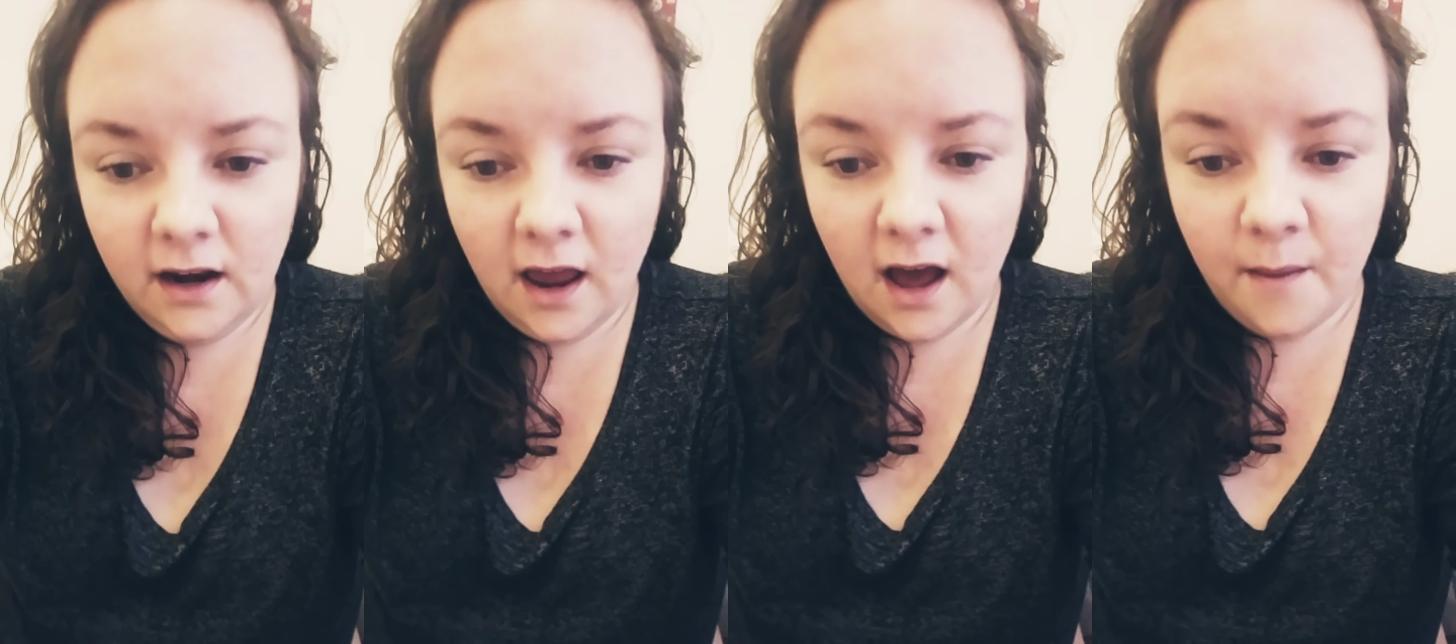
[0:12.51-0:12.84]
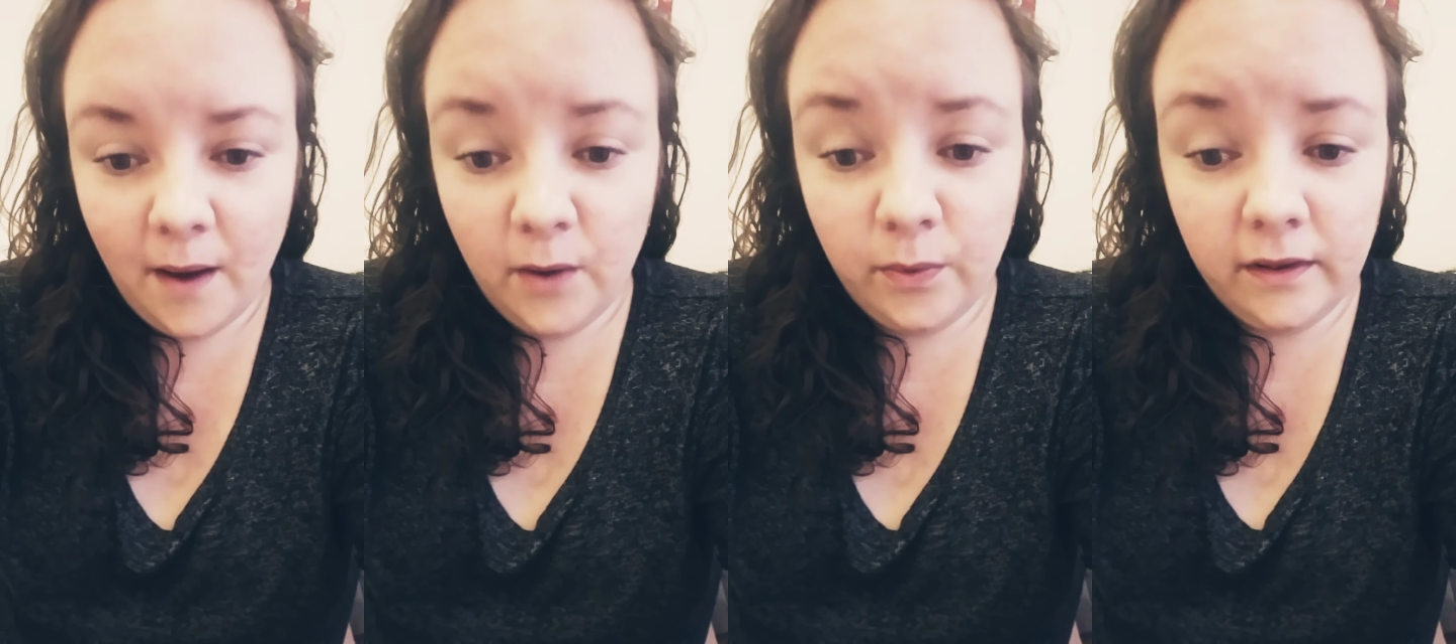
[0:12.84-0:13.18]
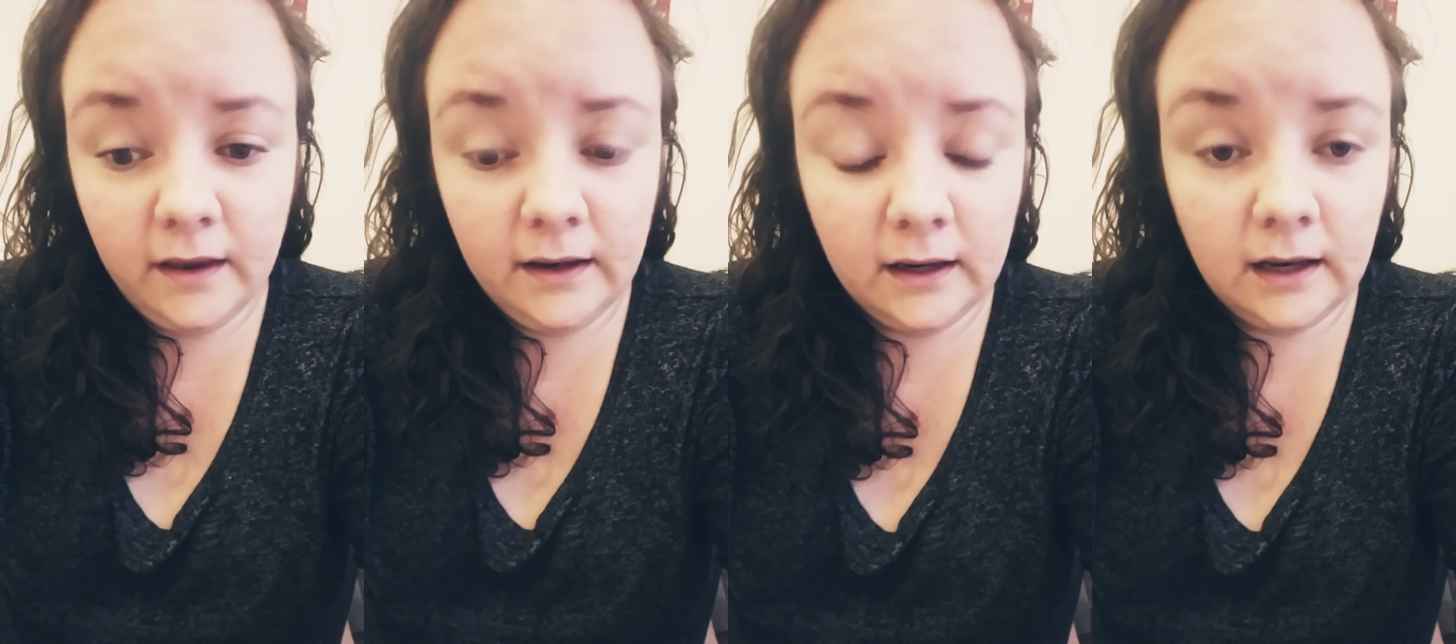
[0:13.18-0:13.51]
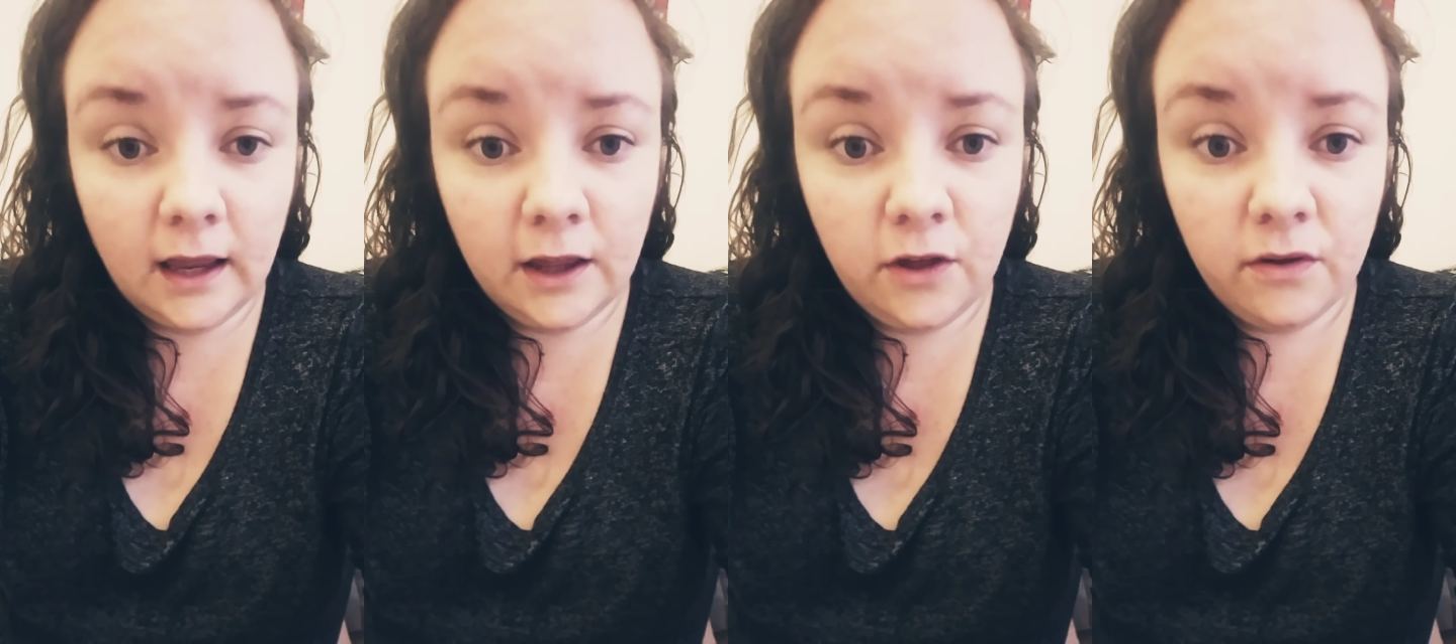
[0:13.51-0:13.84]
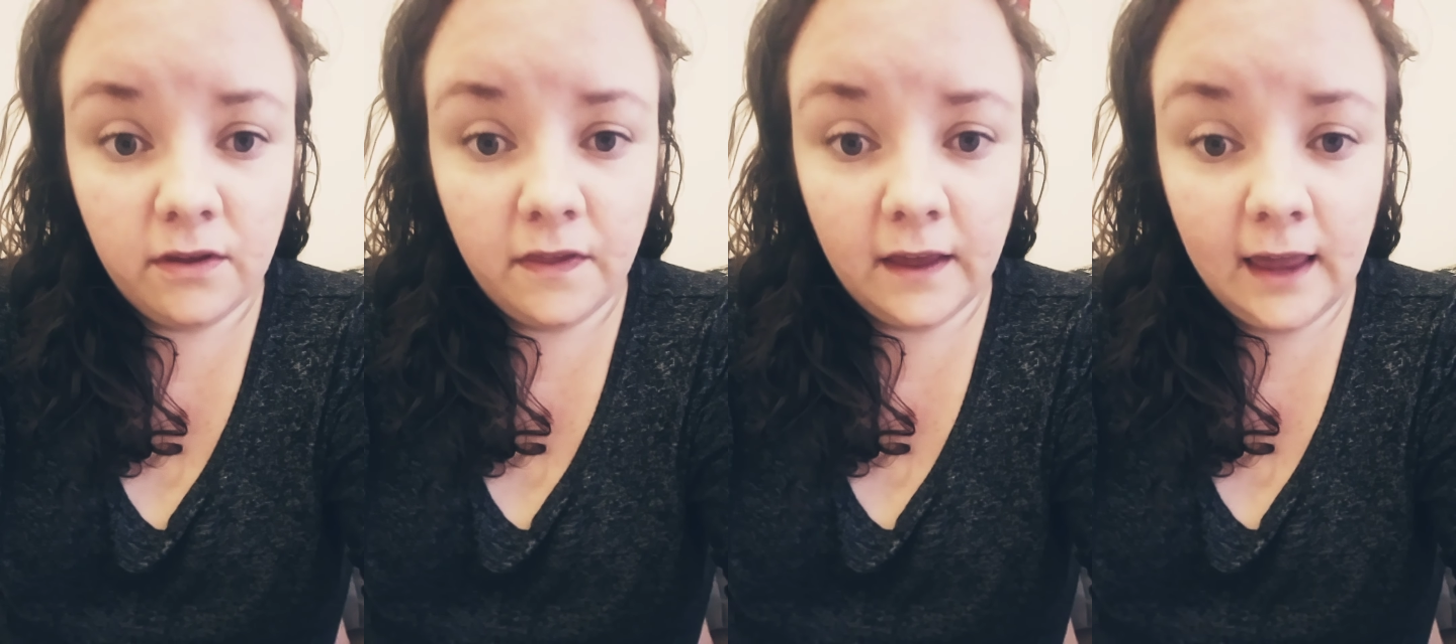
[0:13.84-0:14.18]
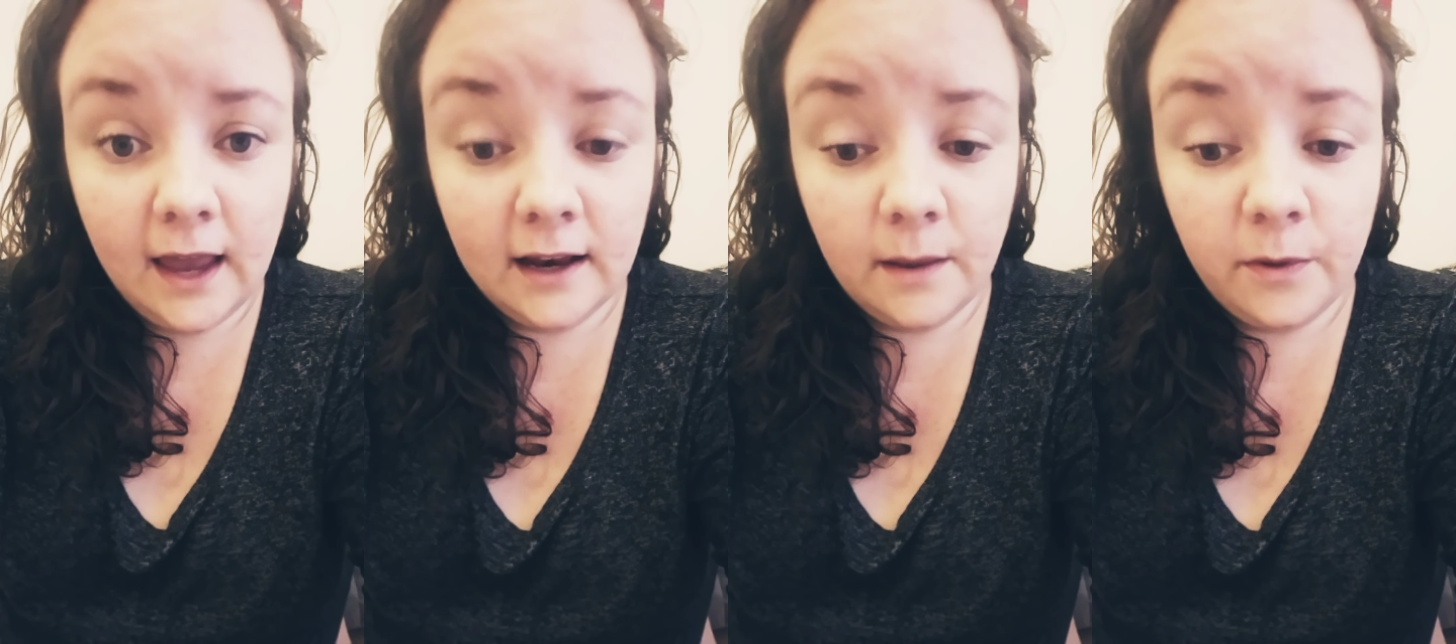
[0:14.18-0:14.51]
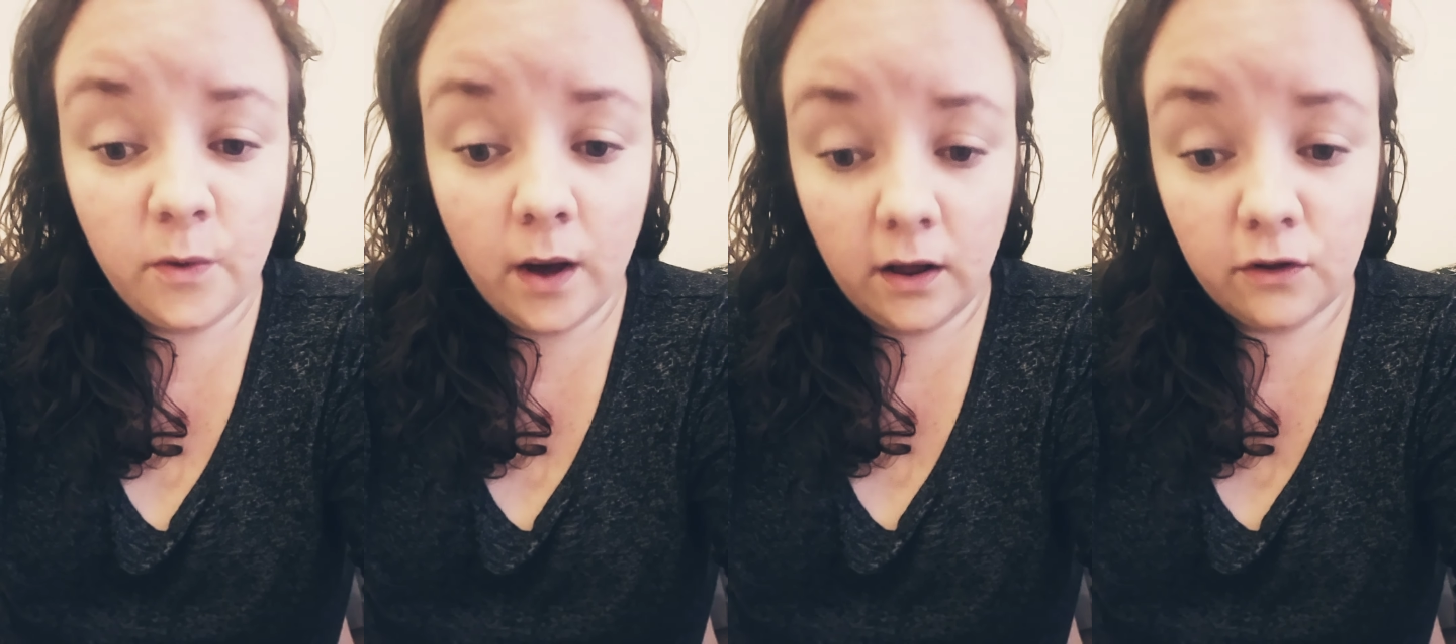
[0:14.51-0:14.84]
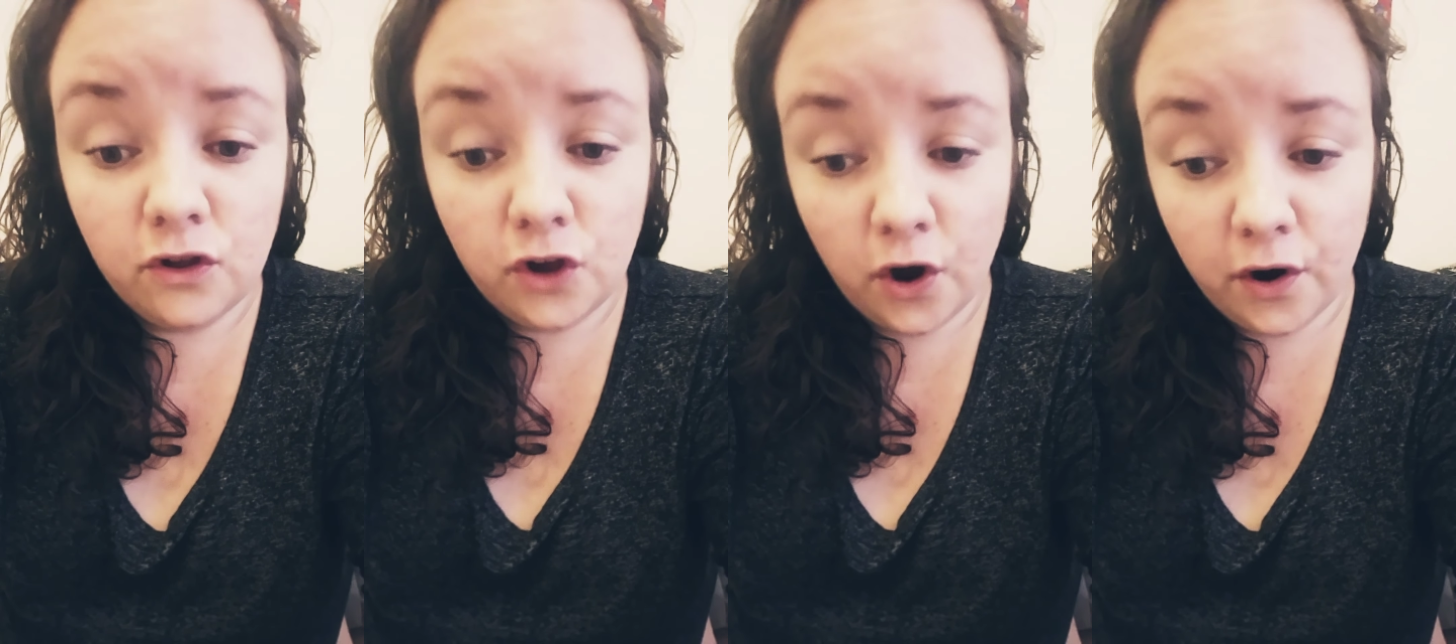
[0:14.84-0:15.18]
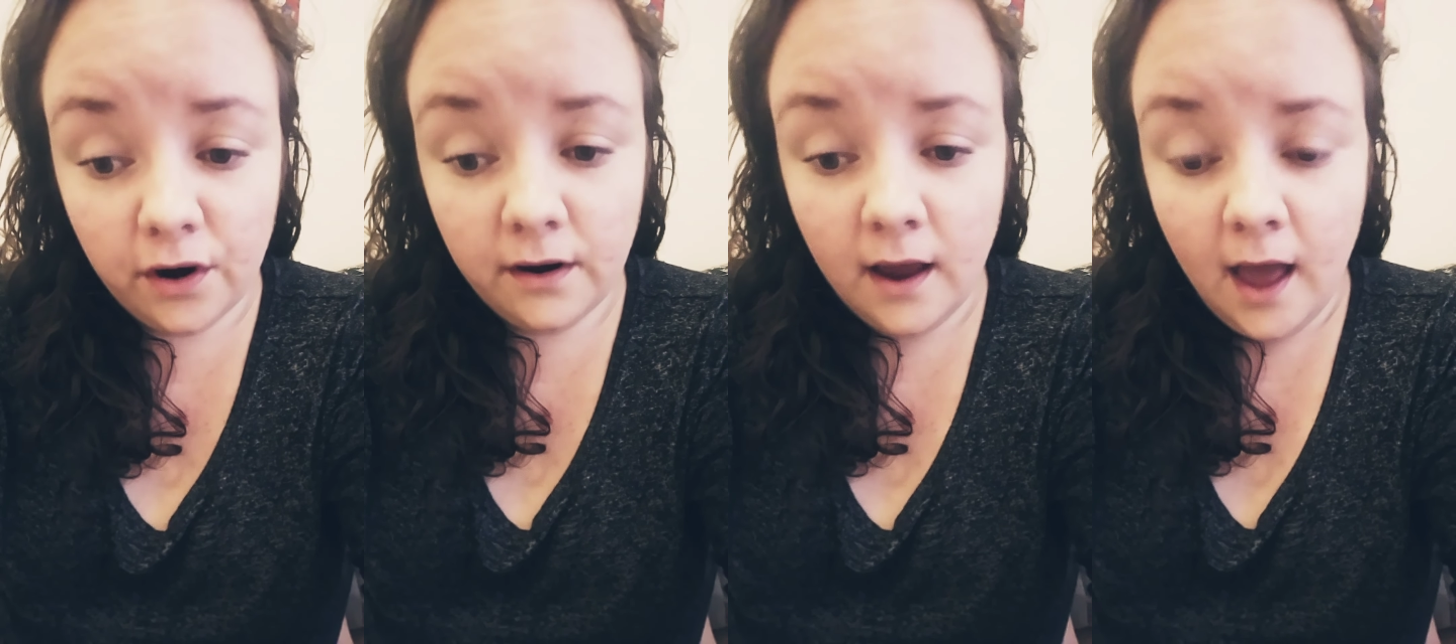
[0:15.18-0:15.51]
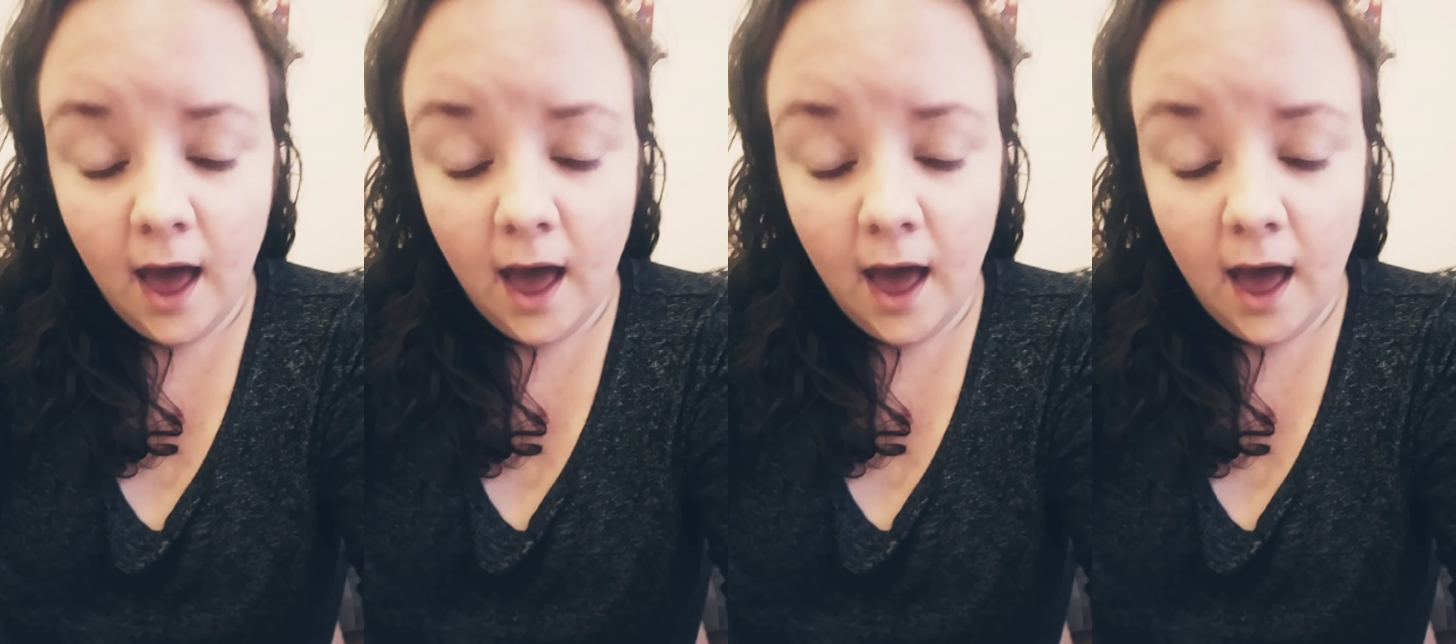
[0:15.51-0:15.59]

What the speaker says: I really did like using the KWL chart